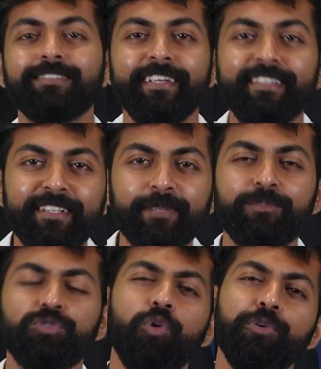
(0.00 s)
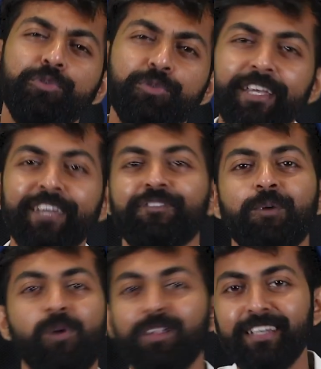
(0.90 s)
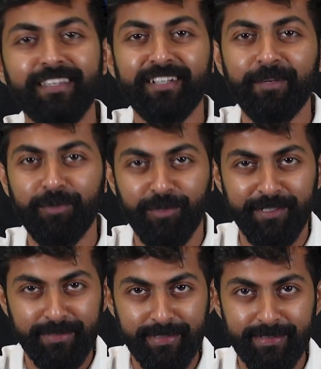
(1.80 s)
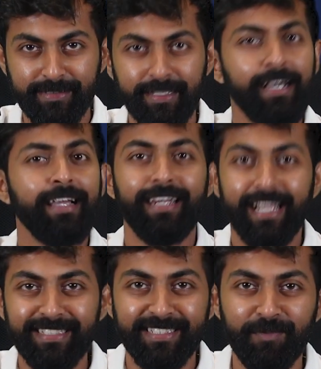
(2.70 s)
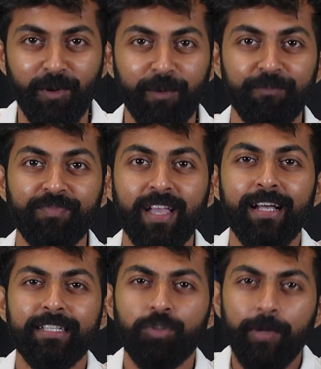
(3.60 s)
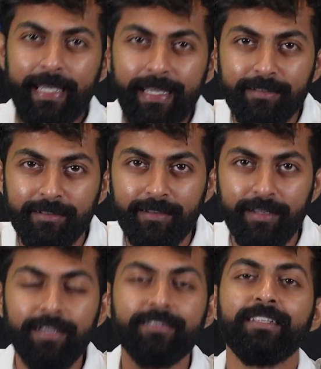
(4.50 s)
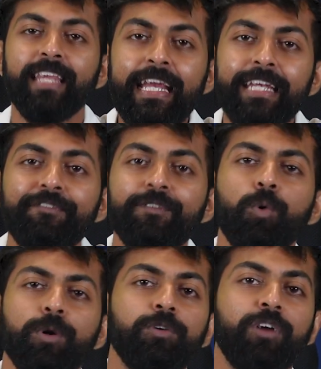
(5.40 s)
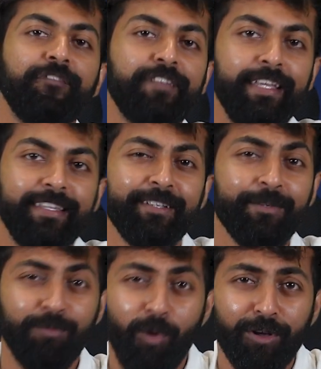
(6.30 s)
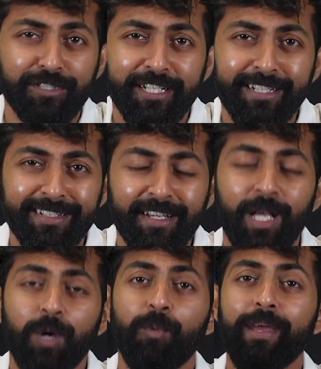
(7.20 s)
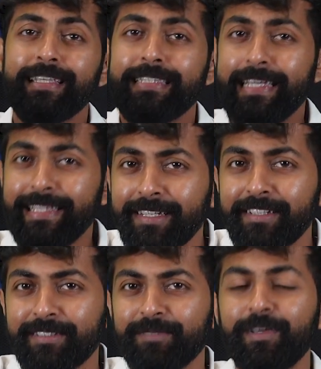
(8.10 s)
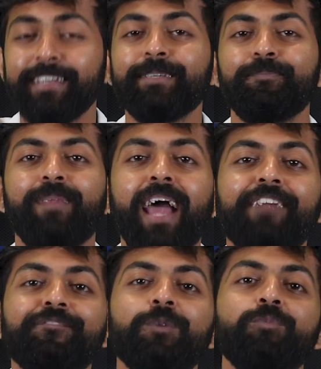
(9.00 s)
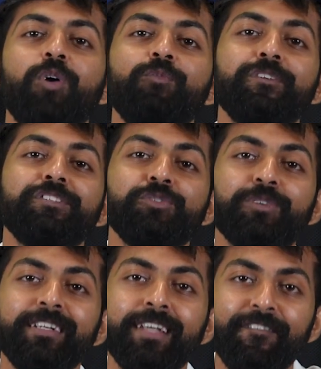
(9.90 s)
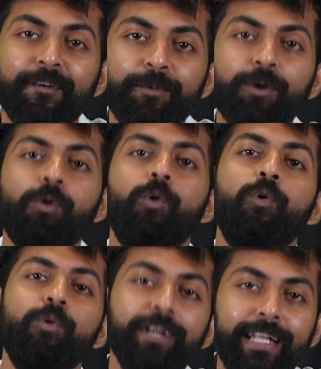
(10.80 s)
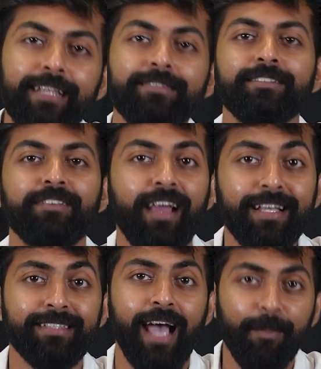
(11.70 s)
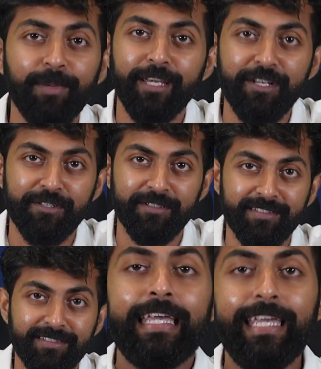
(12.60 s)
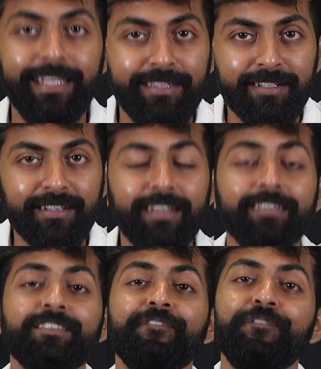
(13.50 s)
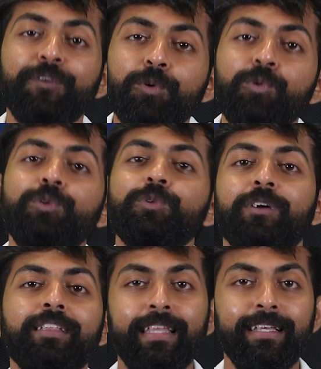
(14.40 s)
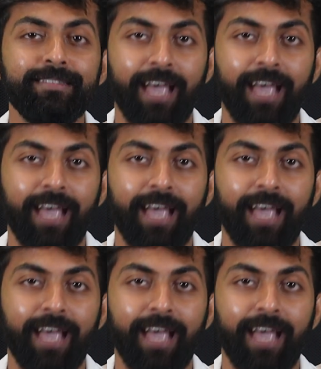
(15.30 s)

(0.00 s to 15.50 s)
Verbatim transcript: Ethereum so unique from all the other cryptocurrencies? Let's explore. So Ether is the native token of the Ethereum blockchain, whereas Ethereum is a platform on which you can develop your own decentralized applications. Ether is the fuel to run these